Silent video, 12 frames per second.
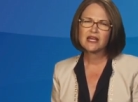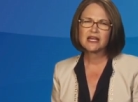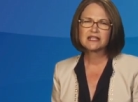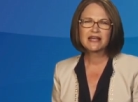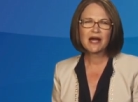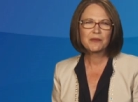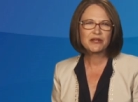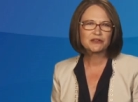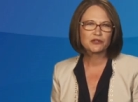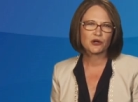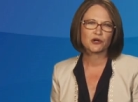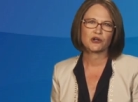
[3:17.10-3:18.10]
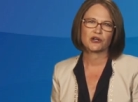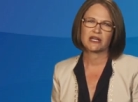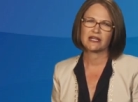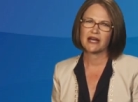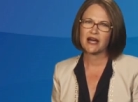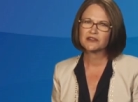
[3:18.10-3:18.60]
It's how we learn
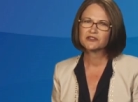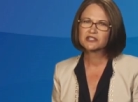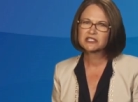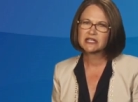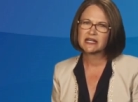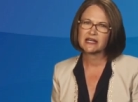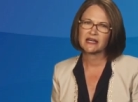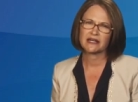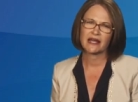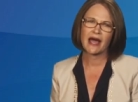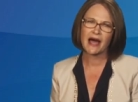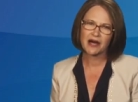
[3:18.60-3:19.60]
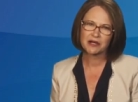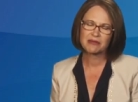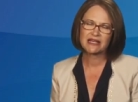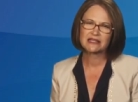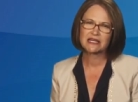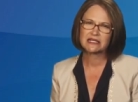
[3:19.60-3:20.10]
and understand how to
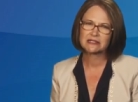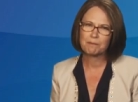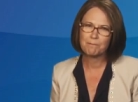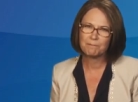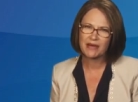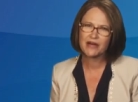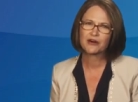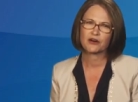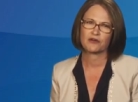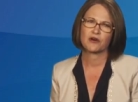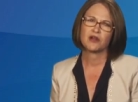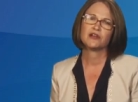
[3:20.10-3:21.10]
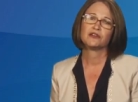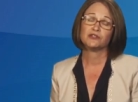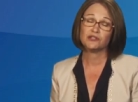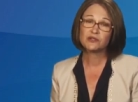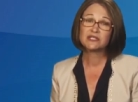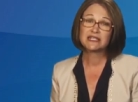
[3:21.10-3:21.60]
make things better
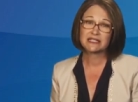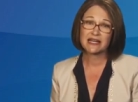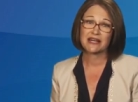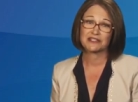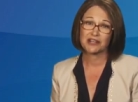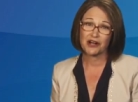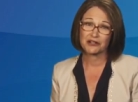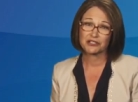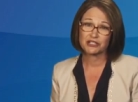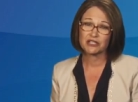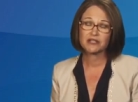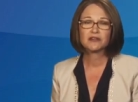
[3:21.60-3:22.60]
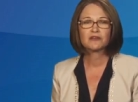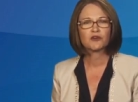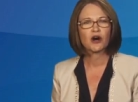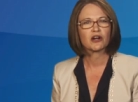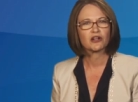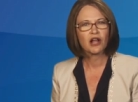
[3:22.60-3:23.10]
using technology
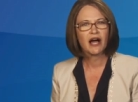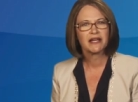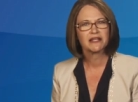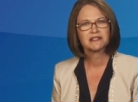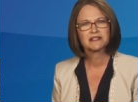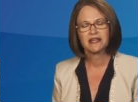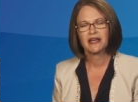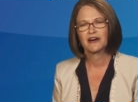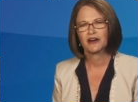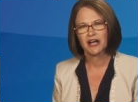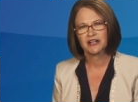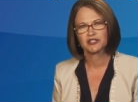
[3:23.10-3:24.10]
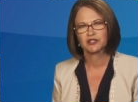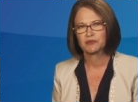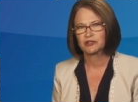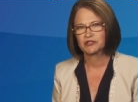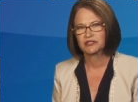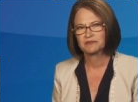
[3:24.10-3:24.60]
for our clients and our
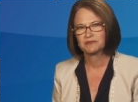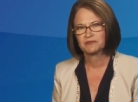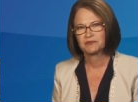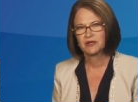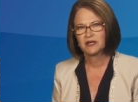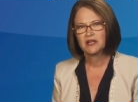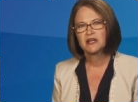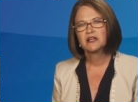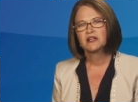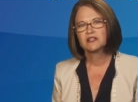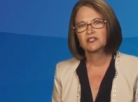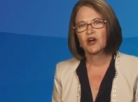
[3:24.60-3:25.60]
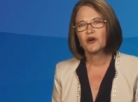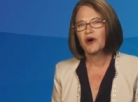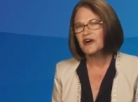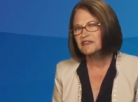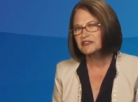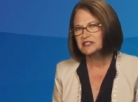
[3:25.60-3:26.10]
customers. So,
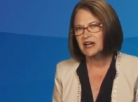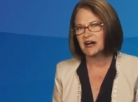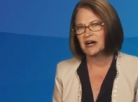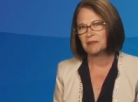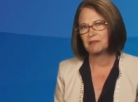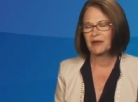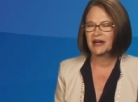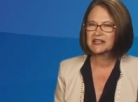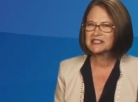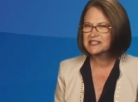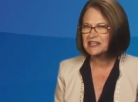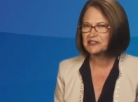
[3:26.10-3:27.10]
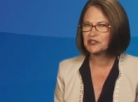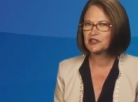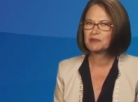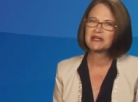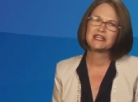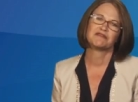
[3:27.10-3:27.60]
over time, I continued
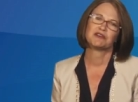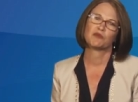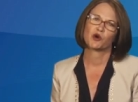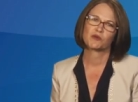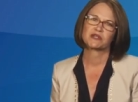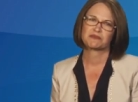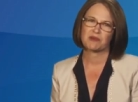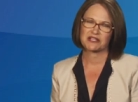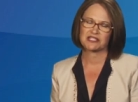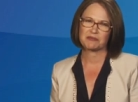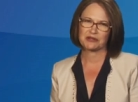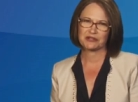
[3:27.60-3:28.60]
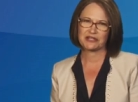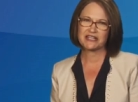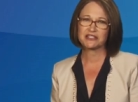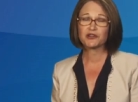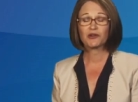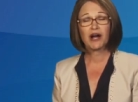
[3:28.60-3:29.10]
to be given more responsibility
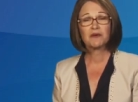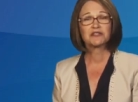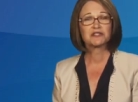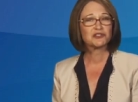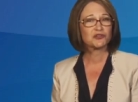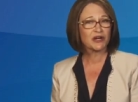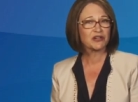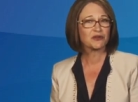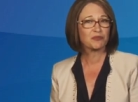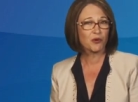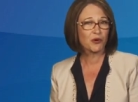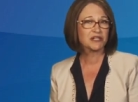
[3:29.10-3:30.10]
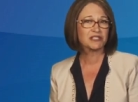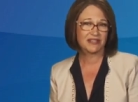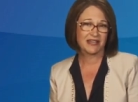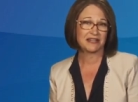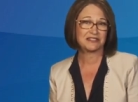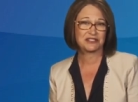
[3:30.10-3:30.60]
until I was a direct report to
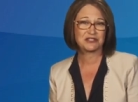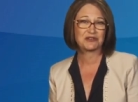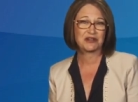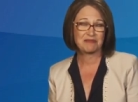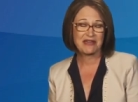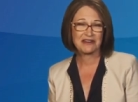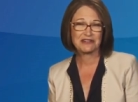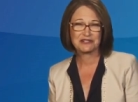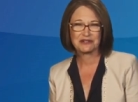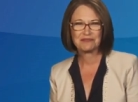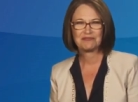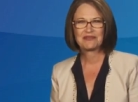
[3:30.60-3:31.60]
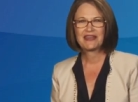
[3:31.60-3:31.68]
that district manager